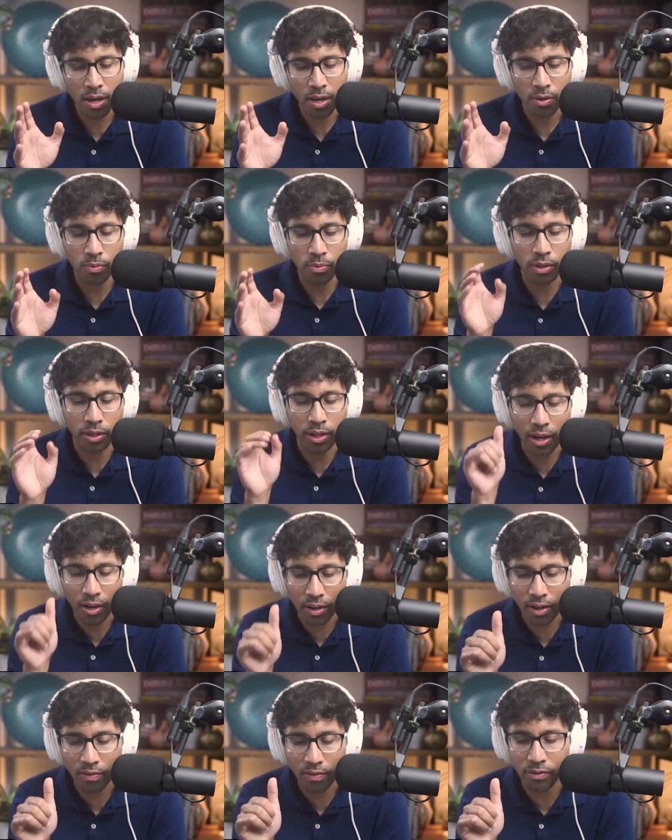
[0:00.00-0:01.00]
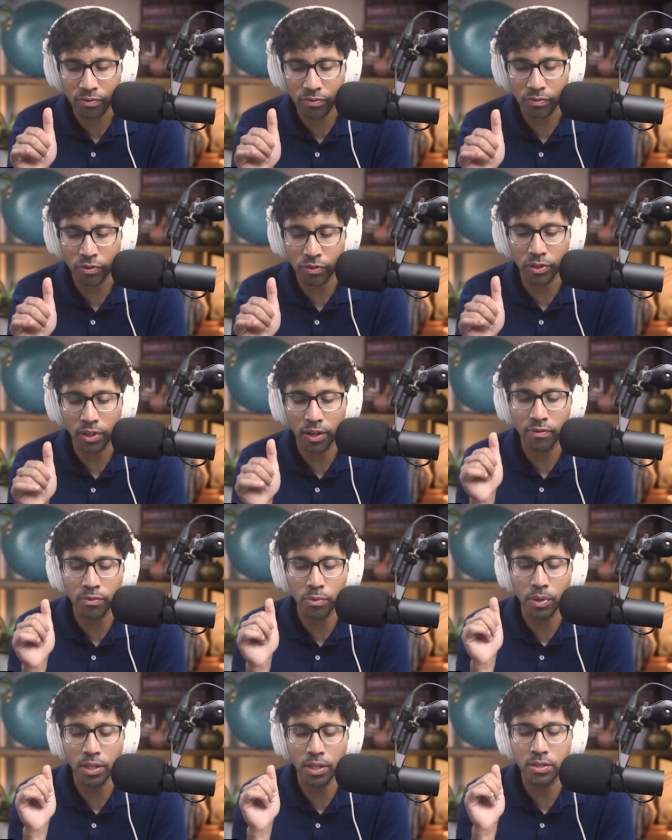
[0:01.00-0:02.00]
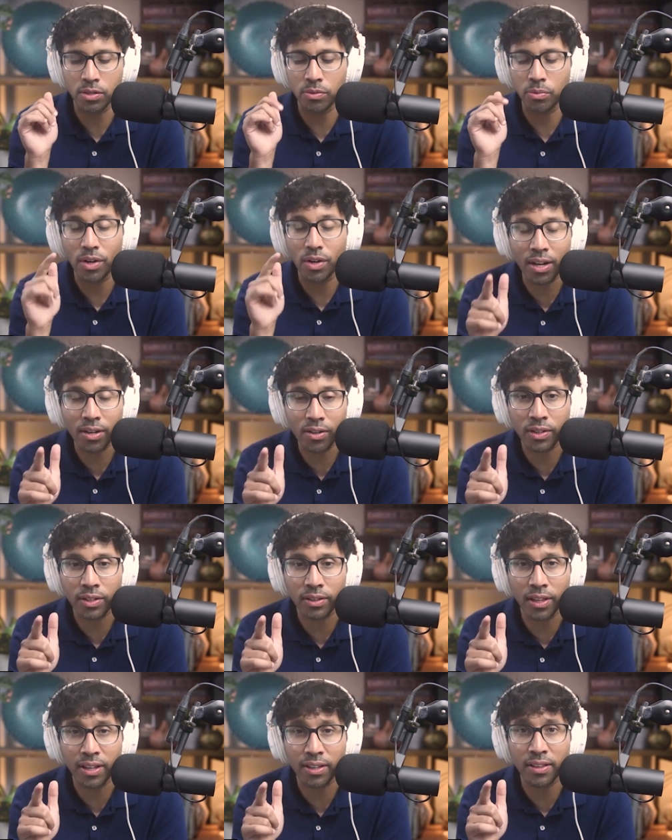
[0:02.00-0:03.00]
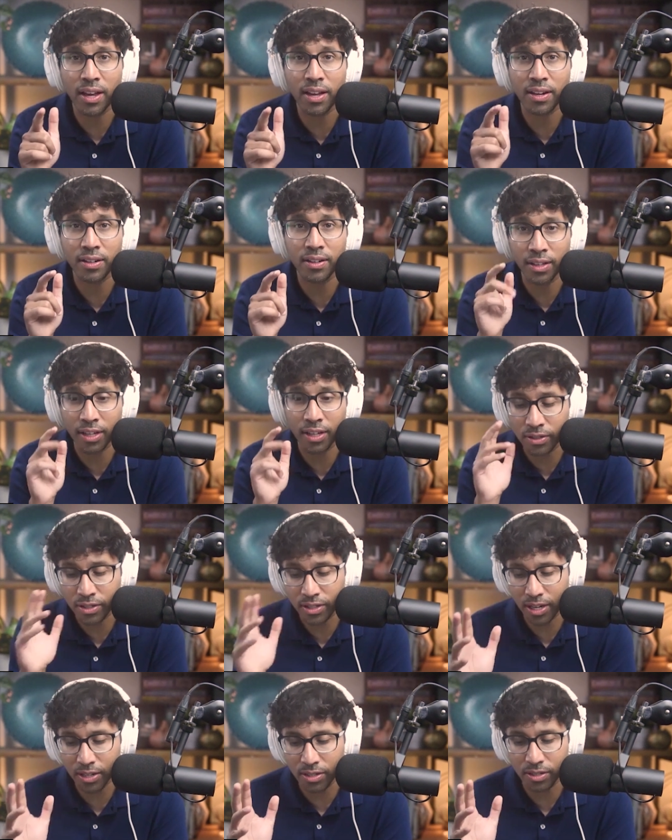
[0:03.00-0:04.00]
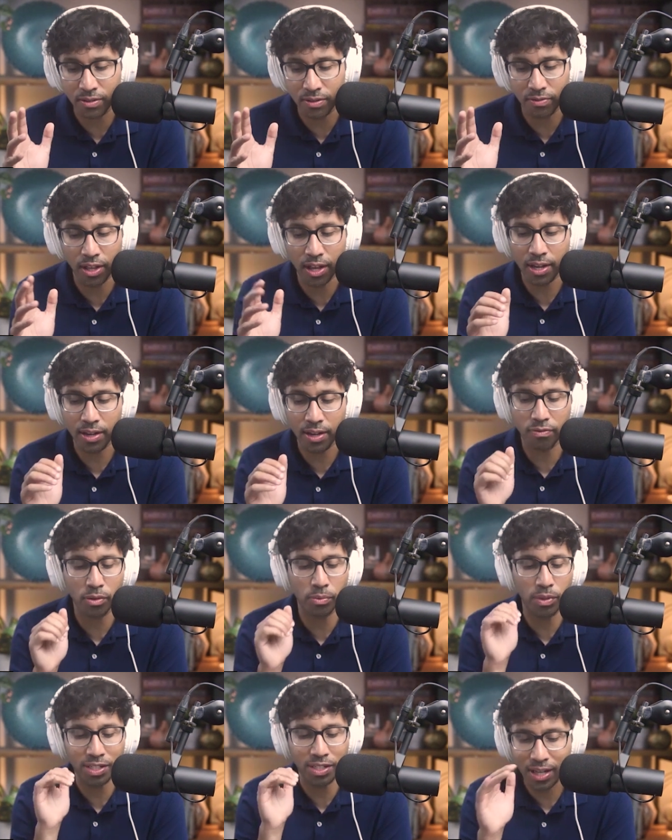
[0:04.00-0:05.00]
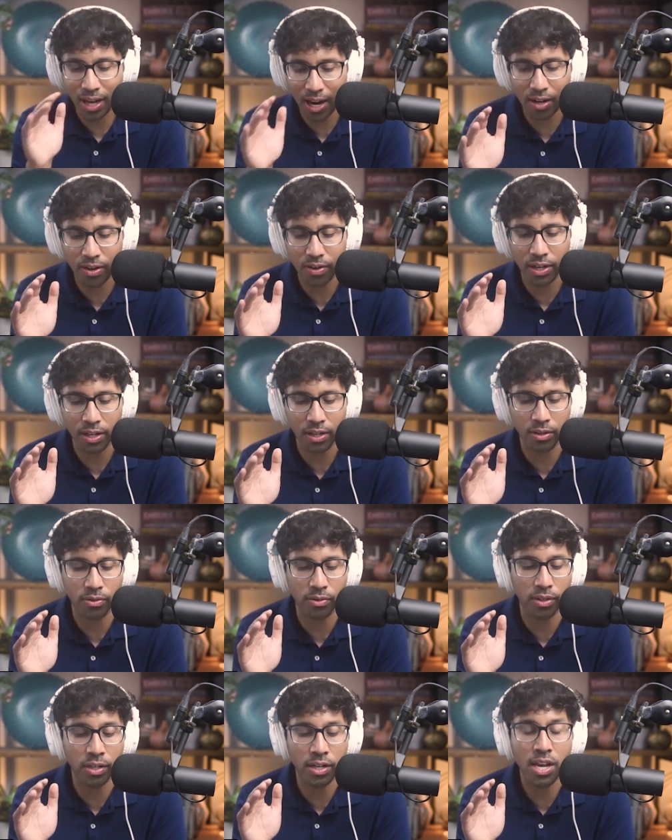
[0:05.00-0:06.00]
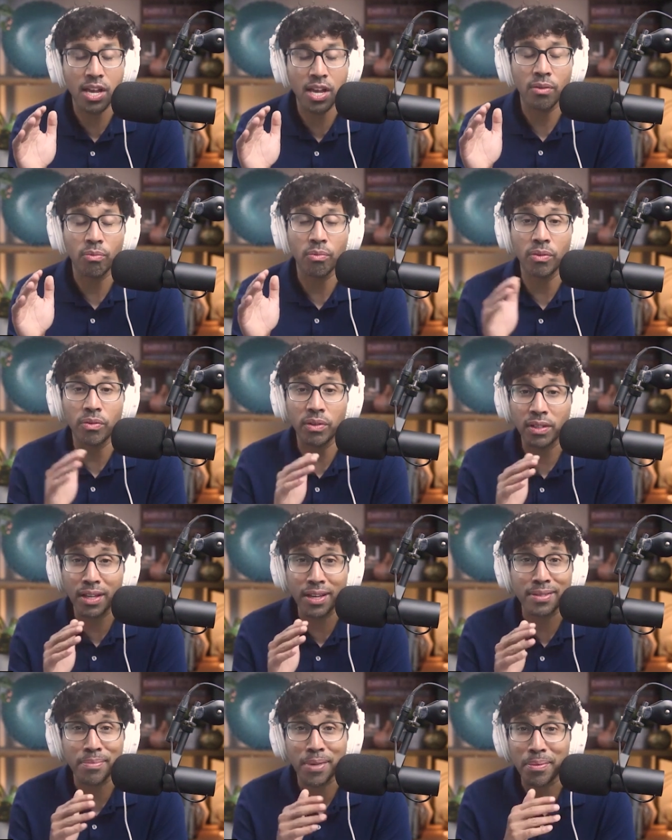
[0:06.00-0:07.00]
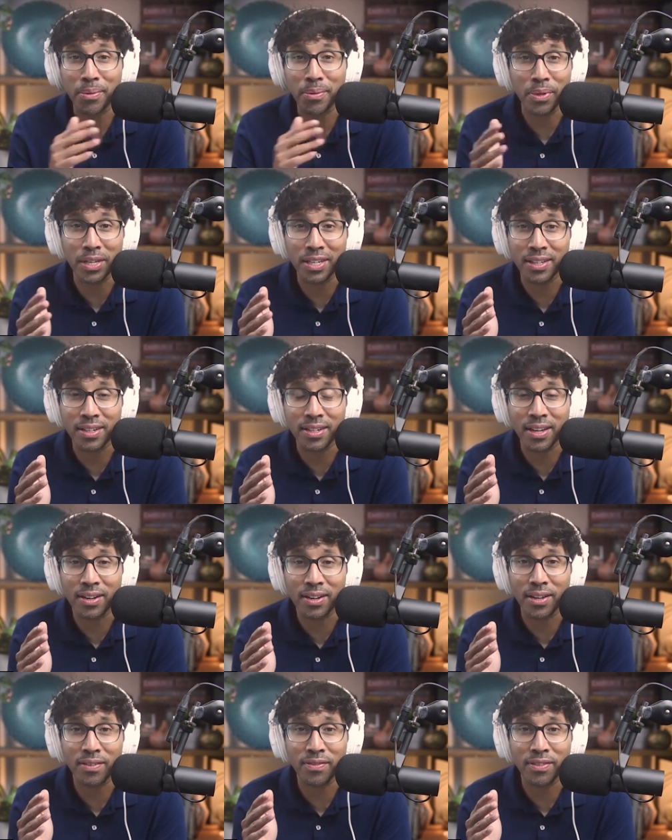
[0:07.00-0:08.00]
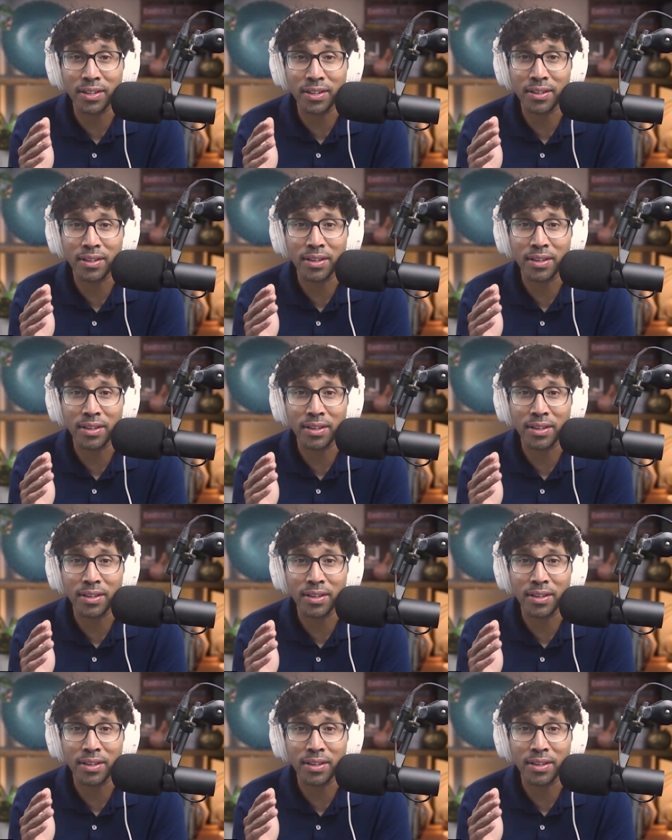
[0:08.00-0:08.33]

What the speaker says: we're caregiving for loved ones, or we're entering like later stages of life, or retiring, or we realize maybe we need caregiving.